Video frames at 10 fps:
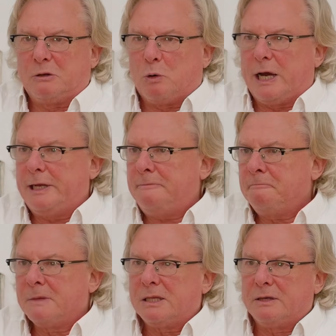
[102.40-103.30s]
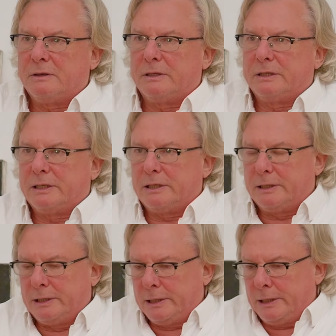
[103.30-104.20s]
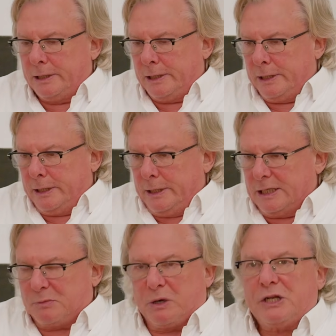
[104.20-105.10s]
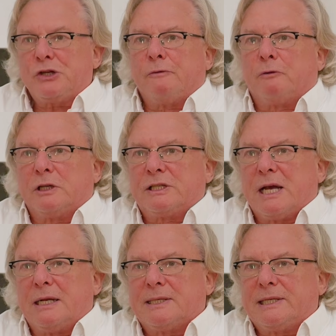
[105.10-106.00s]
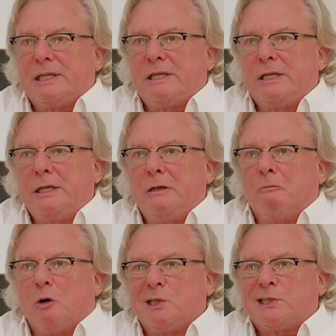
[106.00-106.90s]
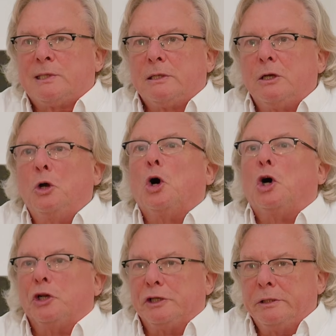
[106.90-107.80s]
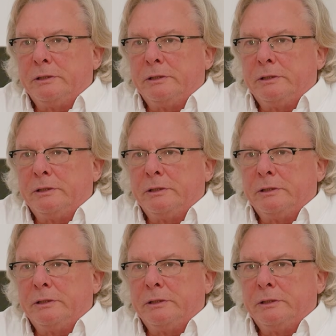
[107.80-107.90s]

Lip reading: the wine. The expression of volatile acidity was gone.